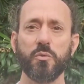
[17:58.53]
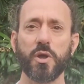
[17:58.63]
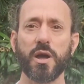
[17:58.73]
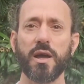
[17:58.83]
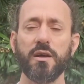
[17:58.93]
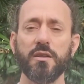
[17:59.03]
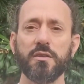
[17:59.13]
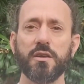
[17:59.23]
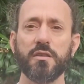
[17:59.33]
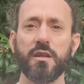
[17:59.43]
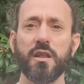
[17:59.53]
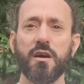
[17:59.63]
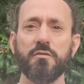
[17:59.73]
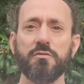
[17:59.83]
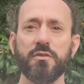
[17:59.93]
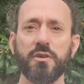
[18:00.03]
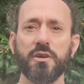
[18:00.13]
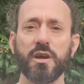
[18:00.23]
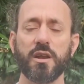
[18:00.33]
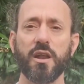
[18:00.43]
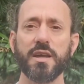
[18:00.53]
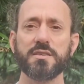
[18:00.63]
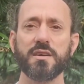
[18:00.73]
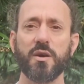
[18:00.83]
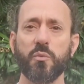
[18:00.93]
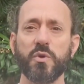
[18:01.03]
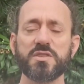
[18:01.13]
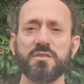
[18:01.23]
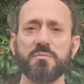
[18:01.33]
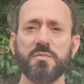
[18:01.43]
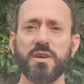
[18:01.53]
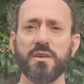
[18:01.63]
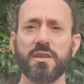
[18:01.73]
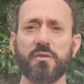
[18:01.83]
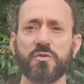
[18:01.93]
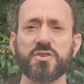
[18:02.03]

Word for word: We are held in the love and light and wisdom that